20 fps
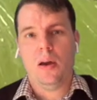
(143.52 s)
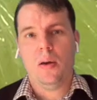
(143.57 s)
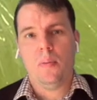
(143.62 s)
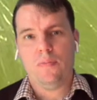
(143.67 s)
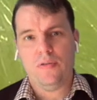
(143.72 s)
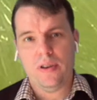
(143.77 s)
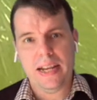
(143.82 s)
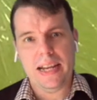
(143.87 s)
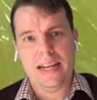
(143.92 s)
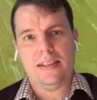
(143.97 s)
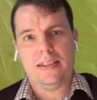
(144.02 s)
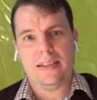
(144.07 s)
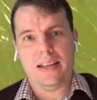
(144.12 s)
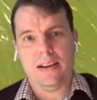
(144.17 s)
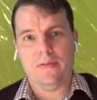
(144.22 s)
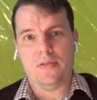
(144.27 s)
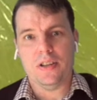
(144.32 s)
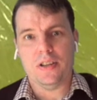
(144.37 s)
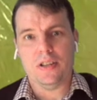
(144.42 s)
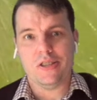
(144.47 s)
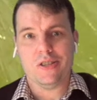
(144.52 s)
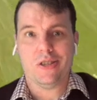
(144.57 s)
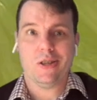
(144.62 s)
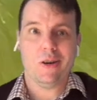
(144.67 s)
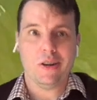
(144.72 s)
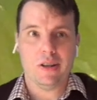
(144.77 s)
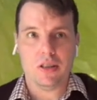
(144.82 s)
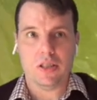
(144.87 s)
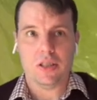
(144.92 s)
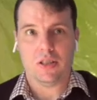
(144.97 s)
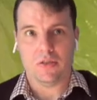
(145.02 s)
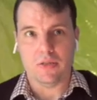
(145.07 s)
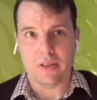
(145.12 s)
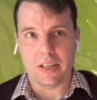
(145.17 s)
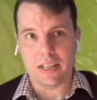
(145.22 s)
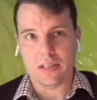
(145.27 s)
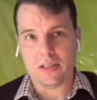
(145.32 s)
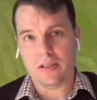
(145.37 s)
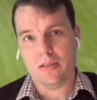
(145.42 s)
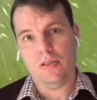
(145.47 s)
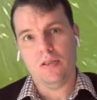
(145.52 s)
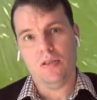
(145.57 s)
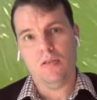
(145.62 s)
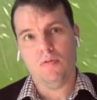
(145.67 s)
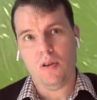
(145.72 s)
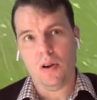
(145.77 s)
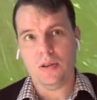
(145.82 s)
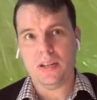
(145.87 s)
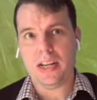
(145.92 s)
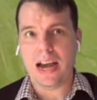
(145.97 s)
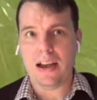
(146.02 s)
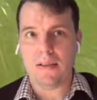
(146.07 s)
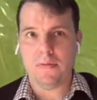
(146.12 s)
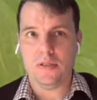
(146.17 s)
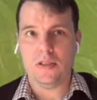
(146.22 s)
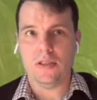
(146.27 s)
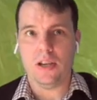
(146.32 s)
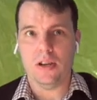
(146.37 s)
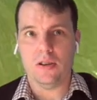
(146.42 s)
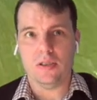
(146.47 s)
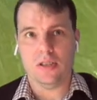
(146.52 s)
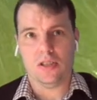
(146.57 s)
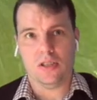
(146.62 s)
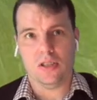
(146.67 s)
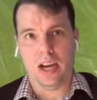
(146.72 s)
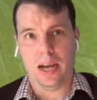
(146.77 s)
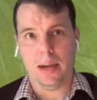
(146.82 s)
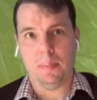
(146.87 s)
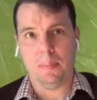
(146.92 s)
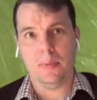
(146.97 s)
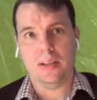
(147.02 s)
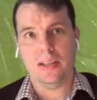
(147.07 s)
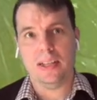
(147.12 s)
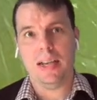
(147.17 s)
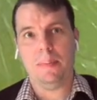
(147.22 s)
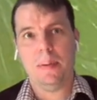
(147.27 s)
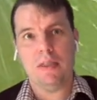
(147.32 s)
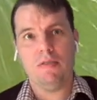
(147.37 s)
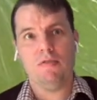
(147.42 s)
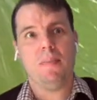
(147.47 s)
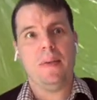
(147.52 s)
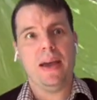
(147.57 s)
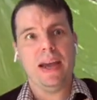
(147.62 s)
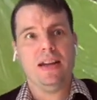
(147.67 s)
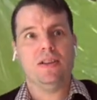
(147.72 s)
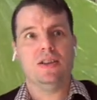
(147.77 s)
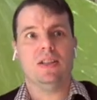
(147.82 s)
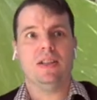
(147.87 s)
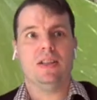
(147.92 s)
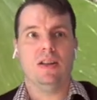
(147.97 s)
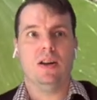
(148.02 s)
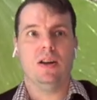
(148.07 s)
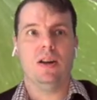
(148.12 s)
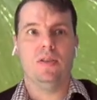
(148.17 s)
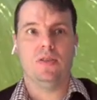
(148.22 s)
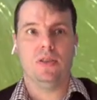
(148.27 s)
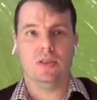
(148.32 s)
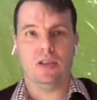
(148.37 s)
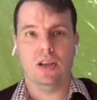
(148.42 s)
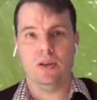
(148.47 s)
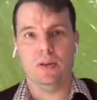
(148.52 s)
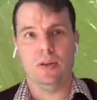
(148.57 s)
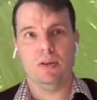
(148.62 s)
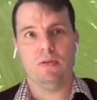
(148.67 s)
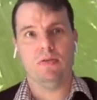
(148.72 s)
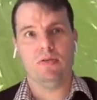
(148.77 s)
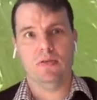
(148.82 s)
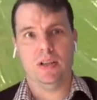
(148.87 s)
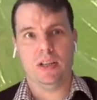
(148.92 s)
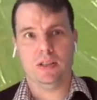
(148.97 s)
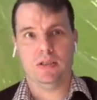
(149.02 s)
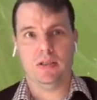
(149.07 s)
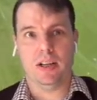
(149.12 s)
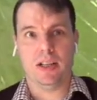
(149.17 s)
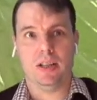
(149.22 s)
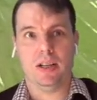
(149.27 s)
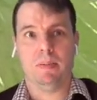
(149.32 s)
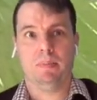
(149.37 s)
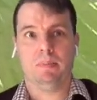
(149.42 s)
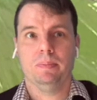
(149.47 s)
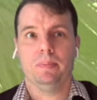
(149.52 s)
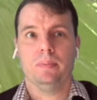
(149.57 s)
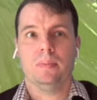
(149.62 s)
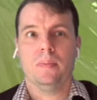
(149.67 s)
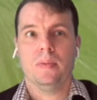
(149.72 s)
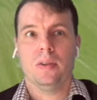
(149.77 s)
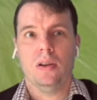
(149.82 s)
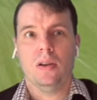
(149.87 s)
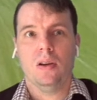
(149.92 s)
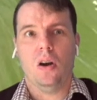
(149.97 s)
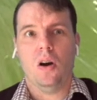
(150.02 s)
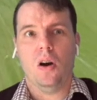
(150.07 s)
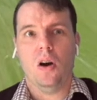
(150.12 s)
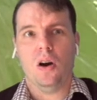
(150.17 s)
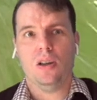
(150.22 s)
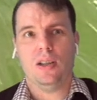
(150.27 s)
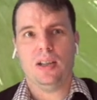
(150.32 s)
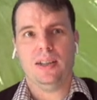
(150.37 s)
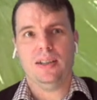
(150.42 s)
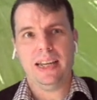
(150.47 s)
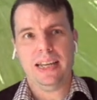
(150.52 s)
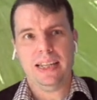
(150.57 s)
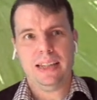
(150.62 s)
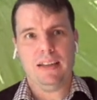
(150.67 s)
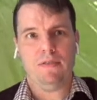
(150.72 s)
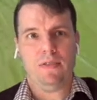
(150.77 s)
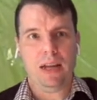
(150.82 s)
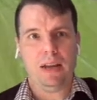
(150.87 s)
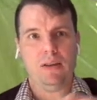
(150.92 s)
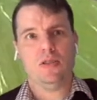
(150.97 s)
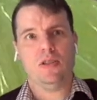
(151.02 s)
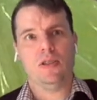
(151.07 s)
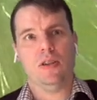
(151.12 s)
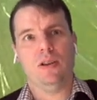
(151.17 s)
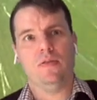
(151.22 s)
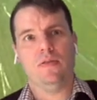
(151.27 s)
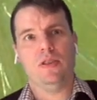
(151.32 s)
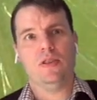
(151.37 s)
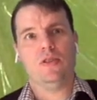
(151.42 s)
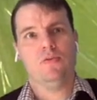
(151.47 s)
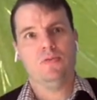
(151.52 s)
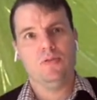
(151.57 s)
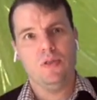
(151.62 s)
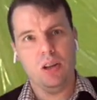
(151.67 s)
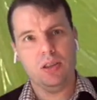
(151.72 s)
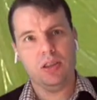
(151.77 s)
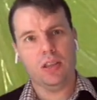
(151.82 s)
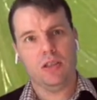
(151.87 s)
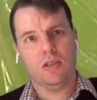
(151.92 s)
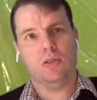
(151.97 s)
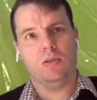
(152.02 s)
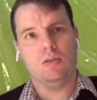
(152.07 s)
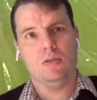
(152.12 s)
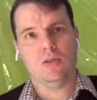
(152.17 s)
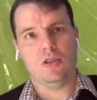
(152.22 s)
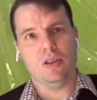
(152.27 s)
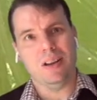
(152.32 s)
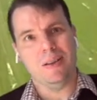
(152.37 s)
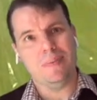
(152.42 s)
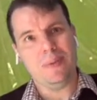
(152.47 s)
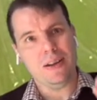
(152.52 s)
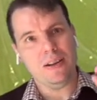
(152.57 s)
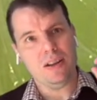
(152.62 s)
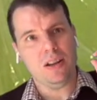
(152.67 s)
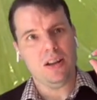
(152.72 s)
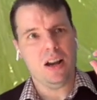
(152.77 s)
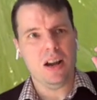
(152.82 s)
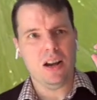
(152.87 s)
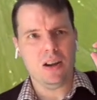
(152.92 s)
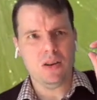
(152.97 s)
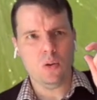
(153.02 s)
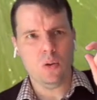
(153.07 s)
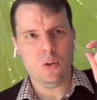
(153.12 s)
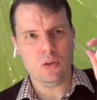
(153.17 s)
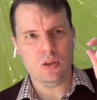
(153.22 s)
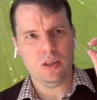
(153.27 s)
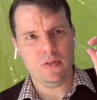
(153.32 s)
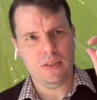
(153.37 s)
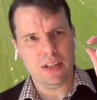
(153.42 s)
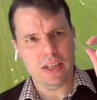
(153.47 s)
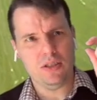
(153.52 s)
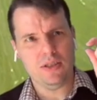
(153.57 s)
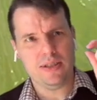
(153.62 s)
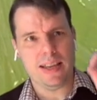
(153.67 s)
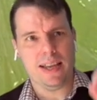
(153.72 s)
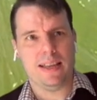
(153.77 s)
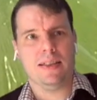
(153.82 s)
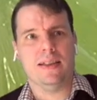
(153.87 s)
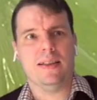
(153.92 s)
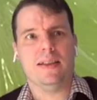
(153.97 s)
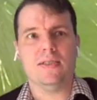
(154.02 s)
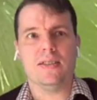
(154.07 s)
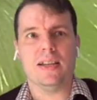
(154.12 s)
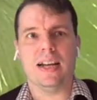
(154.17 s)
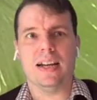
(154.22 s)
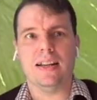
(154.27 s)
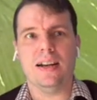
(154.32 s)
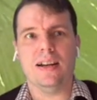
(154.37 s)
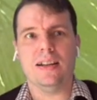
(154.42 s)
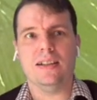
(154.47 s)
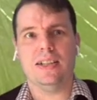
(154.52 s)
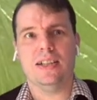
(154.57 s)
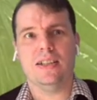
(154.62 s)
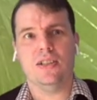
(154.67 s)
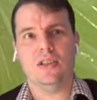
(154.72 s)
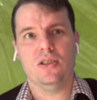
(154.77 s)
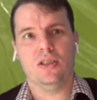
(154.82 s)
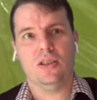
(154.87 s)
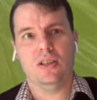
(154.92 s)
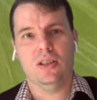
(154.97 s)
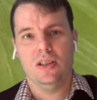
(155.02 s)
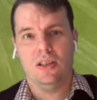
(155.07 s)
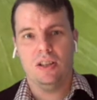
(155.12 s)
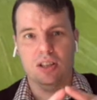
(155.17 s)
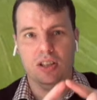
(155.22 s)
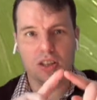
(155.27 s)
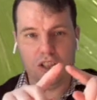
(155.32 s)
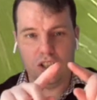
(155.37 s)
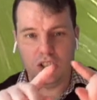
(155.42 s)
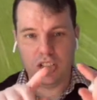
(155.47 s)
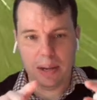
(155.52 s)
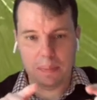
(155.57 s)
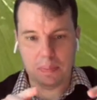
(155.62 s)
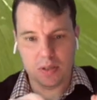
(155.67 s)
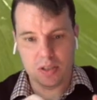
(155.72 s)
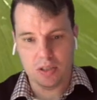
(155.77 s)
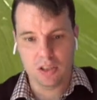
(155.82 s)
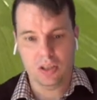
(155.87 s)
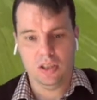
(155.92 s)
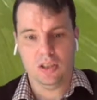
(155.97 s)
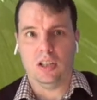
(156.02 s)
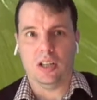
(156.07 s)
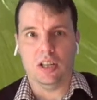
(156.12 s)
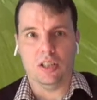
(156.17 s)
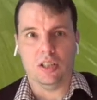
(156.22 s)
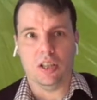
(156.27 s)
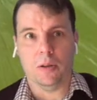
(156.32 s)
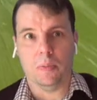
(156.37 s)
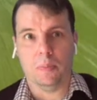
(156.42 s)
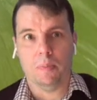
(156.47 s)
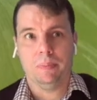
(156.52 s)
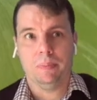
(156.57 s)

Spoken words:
Preheat the oven to 200 degrees. Roll out half the dough at a time, keeping the remainder of the dough in the refrigerator. On a lightly floured surface, roll the dough to about a quarter of an inch thickness and cut into the shapes you're going to do.